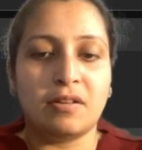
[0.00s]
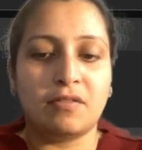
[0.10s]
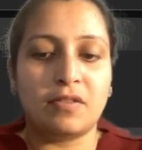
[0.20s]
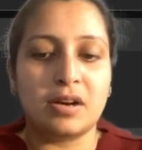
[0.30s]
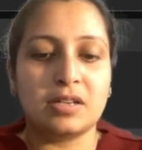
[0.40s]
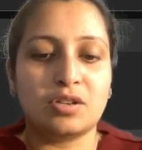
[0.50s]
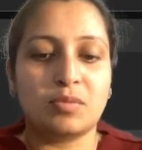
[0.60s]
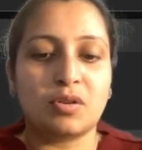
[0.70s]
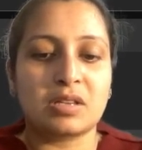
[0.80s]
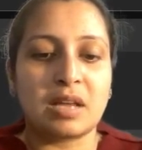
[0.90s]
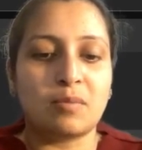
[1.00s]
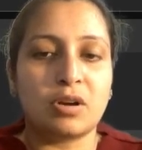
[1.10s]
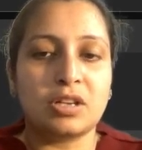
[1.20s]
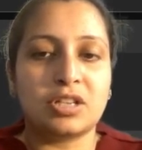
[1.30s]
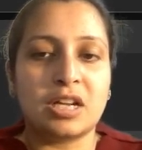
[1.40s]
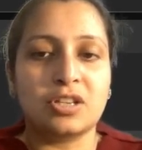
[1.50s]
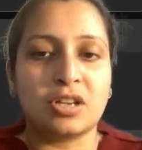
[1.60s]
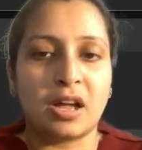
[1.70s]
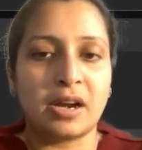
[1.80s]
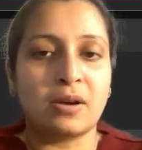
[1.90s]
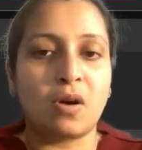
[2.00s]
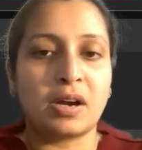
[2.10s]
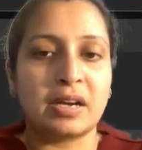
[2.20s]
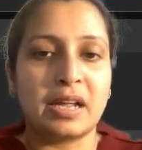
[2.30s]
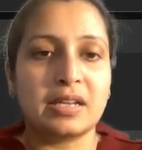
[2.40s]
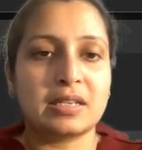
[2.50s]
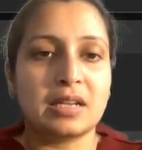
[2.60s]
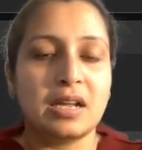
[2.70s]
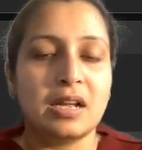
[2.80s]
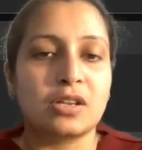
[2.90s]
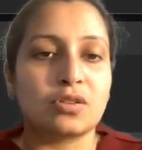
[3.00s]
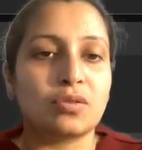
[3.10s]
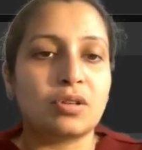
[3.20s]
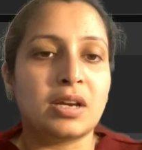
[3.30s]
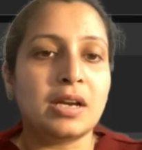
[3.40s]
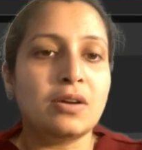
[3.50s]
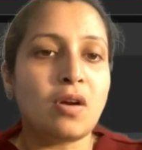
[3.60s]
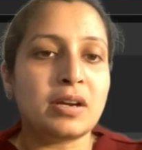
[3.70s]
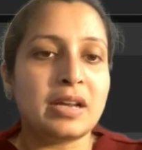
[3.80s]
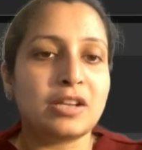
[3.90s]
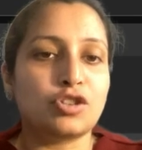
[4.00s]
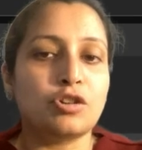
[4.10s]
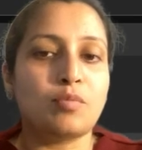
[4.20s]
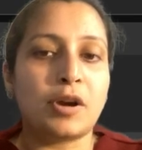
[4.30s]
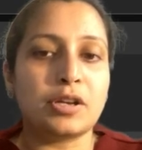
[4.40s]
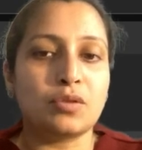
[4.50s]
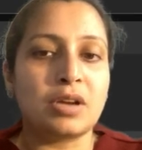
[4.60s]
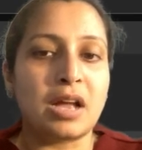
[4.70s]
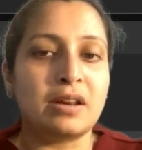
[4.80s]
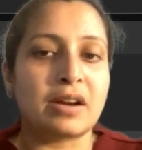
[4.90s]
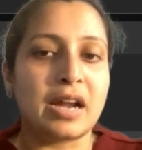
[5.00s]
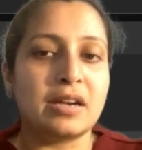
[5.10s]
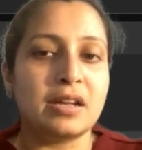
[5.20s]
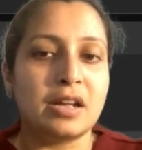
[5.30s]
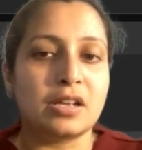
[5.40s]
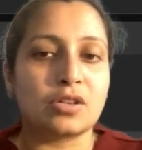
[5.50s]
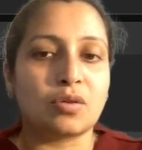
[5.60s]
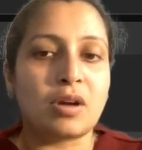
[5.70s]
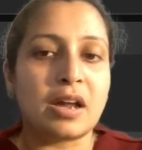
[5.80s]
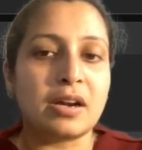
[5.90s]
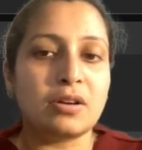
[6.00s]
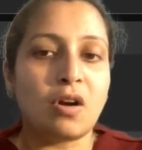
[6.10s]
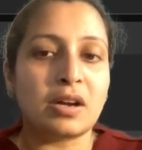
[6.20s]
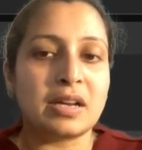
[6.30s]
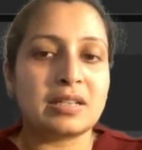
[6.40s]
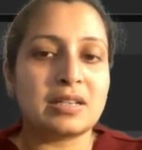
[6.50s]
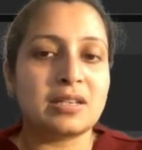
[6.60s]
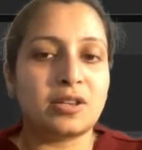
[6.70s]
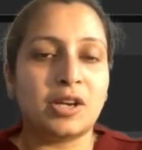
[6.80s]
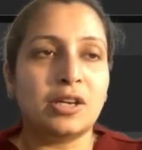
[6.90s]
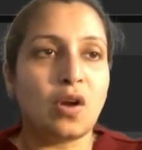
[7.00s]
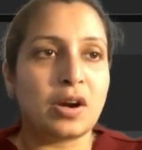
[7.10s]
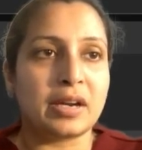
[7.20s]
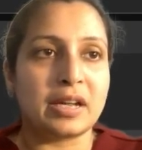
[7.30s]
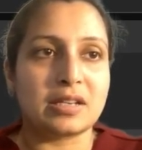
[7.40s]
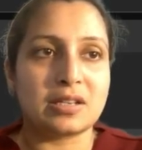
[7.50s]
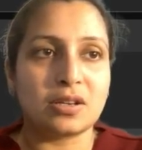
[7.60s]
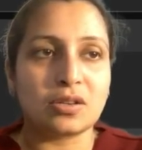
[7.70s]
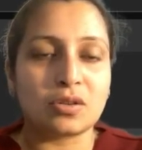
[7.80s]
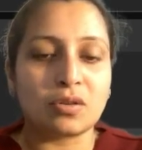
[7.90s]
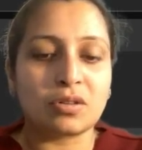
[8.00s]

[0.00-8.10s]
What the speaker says: first, because I'm going to change current dot next. So 3 dot next should point to null, right? So current dot next is 3 dot next. So